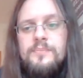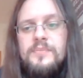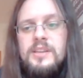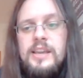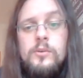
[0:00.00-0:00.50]
he
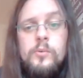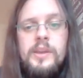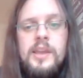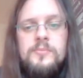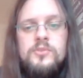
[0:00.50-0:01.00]
cannot
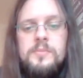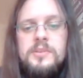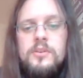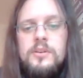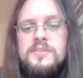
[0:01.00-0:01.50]
recapture
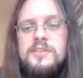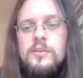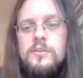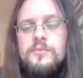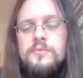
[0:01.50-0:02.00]
because of